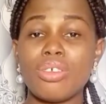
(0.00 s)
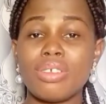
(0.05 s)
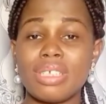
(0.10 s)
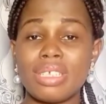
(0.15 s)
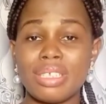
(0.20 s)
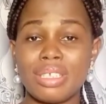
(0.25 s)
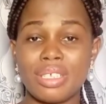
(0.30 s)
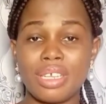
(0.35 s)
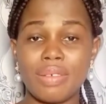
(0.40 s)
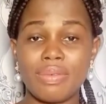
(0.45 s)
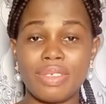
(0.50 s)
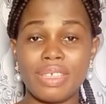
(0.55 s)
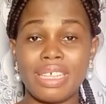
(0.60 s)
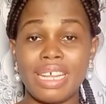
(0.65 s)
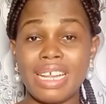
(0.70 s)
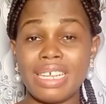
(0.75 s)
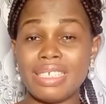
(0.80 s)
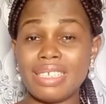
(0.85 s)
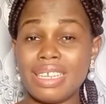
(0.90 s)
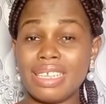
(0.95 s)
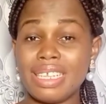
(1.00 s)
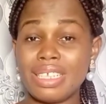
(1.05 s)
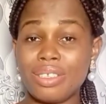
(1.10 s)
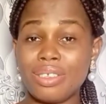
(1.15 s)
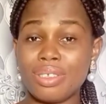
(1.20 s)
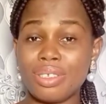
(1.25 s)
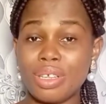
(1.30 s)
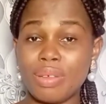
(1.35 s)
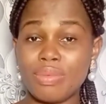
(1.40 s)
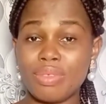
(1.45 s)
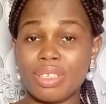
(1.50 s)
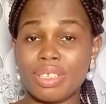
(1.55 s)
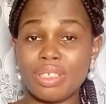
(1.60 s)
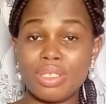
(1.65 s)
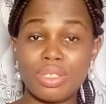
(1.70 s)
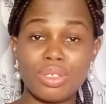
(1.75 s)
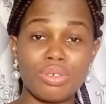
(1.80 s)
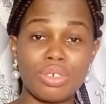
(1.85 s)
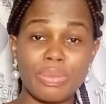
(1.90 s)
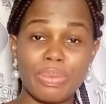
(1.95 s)
using something that is related to
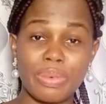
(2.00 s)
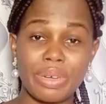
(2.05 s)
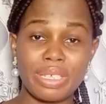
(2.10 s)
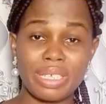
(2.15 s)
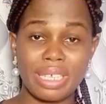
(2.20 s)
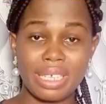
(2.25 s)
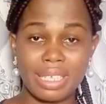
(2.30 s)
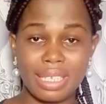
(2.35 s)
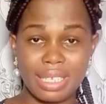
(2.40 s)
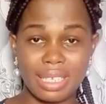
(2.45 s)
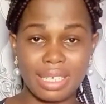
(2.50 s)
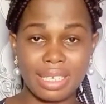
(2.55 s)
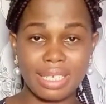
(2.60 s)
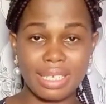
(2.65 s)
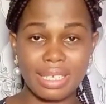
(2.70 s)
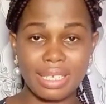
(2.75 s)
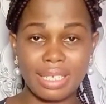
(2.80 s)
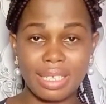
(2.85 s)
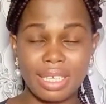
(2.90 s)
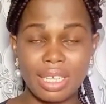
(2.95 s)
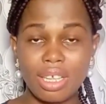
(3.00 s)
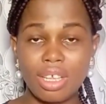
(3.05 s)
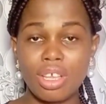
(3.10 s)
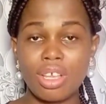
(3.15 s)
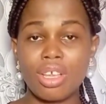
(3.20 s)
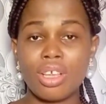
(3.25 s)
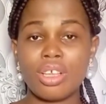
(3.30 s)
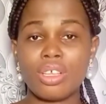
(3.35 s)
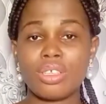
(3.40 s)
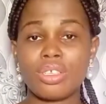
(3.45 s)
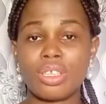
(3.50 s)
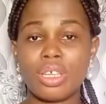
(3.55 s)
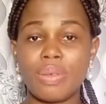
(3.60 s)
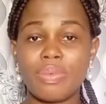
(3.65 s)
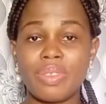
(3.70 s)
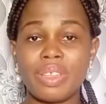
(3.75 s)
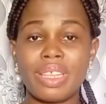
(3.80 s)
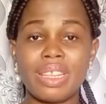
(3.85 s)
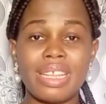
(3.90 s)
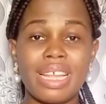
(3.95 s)
something to represent it.
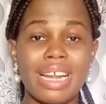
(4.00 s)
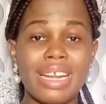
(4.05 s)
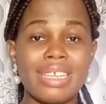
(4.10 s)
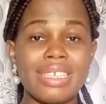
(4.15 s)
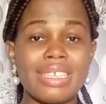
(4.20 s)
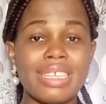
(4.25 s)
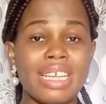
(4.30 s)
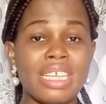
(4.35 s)
Something that is